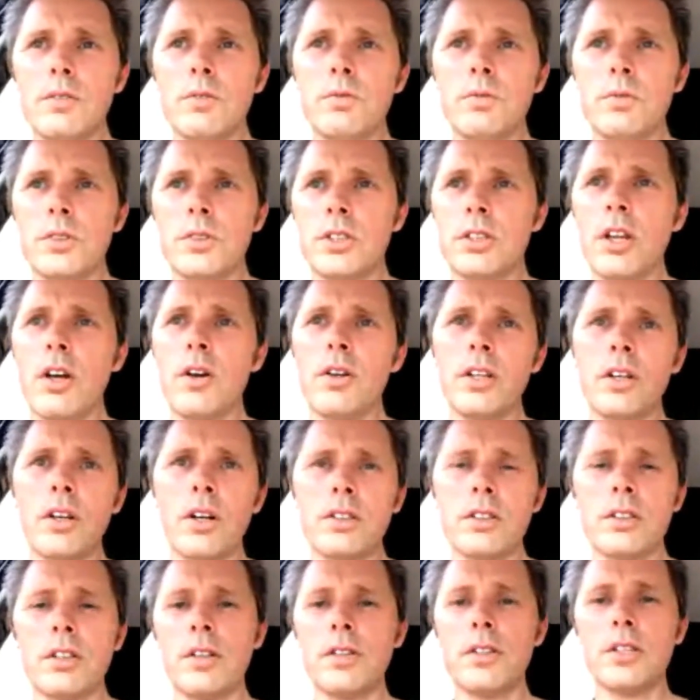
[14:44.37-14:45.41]
slowly got
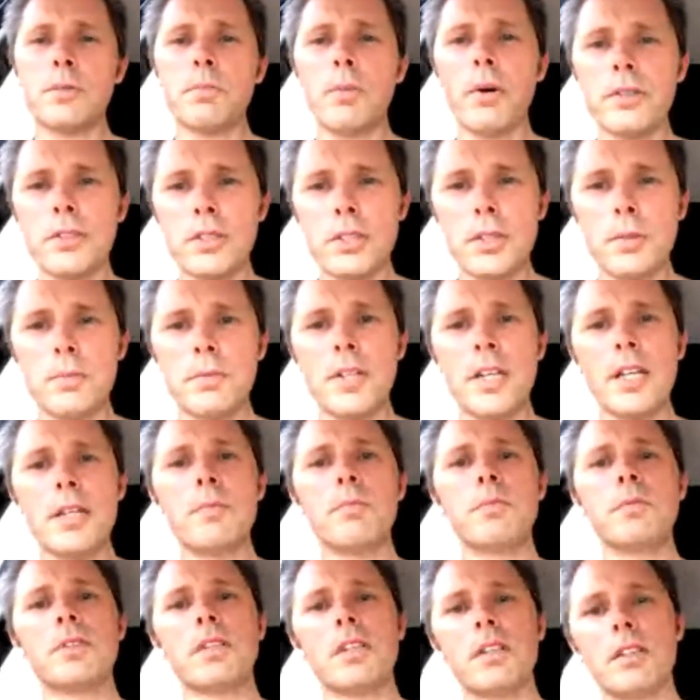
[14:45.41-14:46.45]
to know the sponsorship
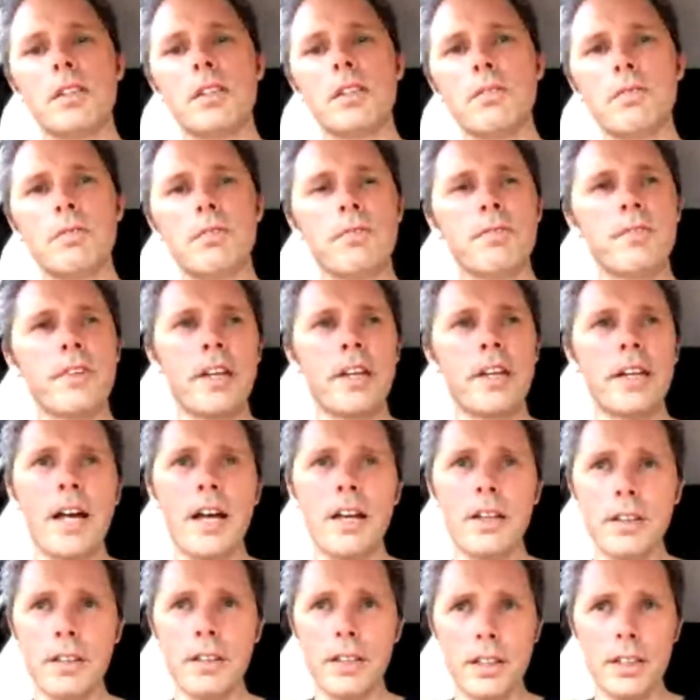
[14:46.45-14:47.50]
teams and figured out
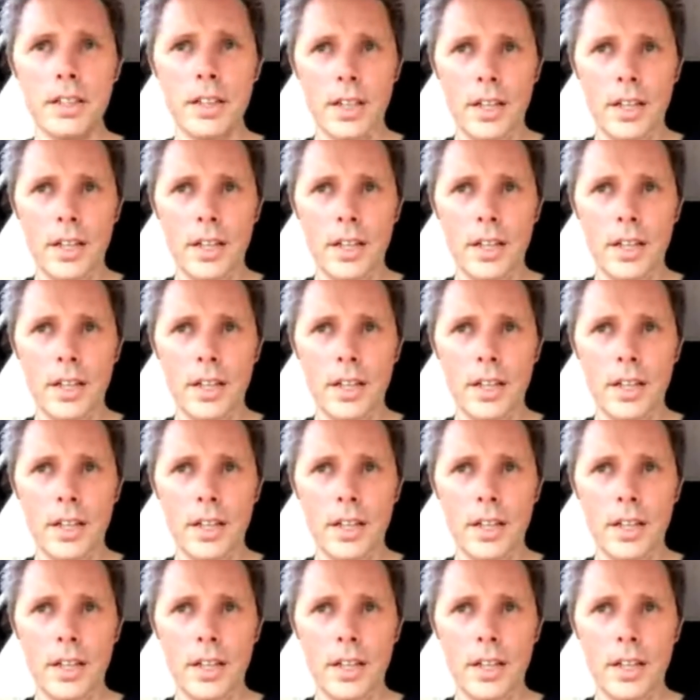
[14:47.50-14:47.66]
that